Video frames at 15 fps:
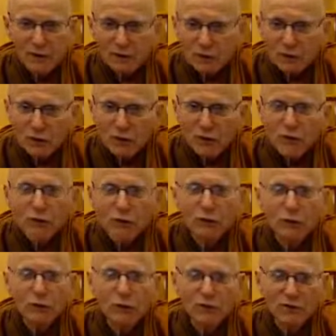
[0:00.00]
But you can
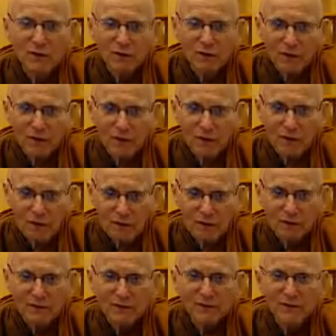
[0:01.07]
use, as I
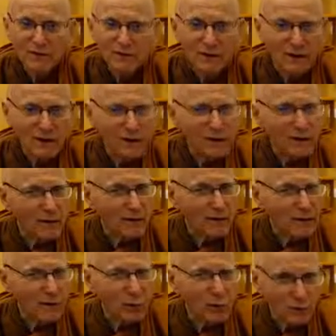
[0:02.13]
did today, a
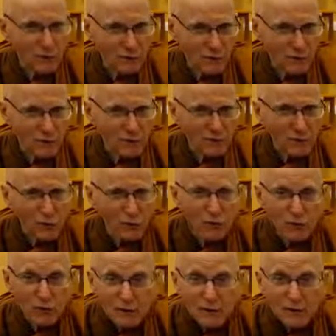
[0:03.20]
very positive
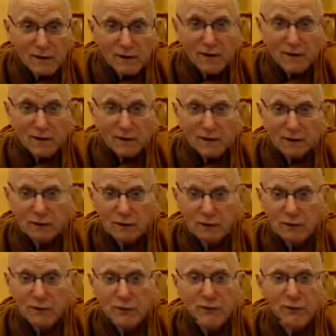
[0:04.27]
emotion
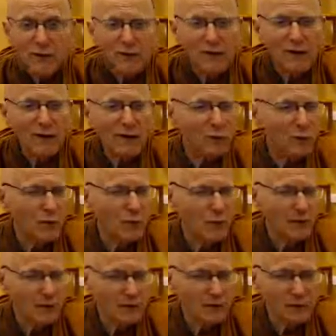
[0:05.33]
to give that
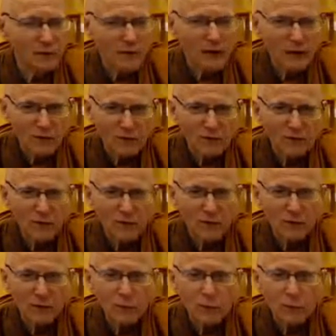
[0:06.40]
breath extra
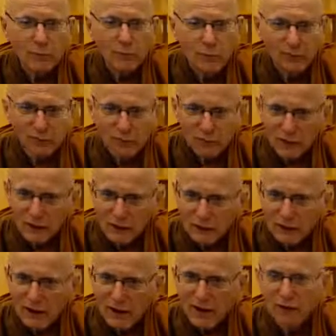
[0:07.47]
oomph, give
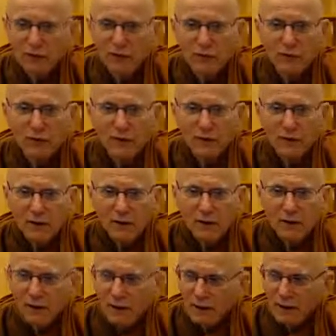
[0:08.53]
it extra
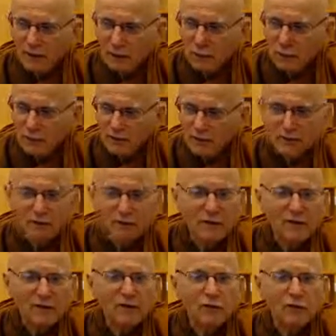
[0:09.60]
quality
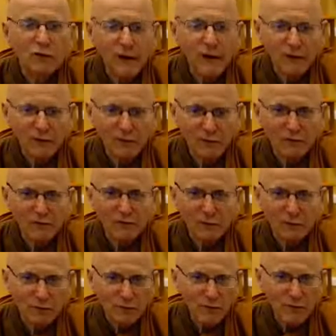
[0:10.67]
that's attractive for
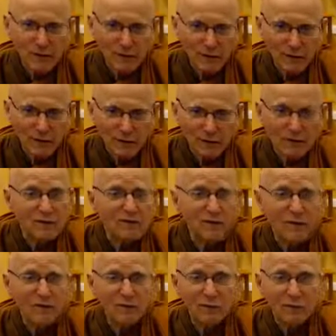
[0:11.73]
the mind to
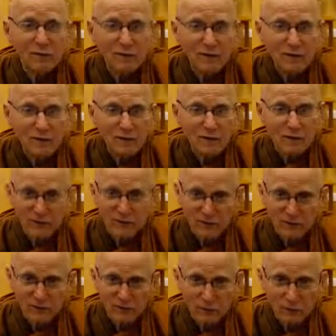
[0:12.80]
stay with it
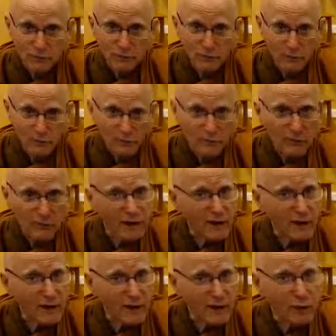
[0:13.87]
until that
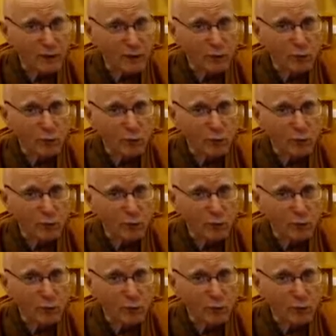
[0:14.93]
natural